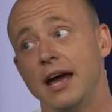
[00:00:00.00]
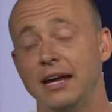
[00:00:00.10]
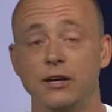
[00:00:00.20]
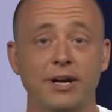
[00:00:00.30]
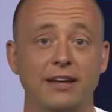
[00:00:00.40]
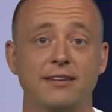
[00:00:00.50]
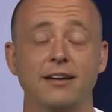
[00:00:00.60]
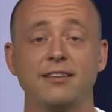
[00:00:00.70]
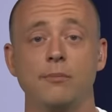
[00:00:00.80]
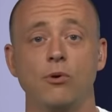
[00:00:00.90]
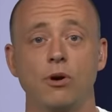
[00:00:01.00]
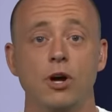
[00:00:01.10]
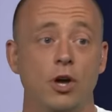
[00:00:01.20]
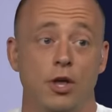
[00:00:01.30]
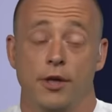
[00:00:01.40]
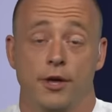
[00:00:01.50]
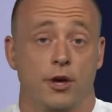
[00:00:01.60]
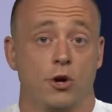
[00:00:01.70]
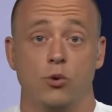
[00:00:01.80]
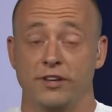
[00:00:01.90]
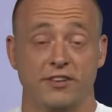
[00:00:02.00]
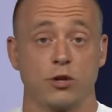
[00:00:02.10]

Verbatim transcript: And then we got Dante Moore, who is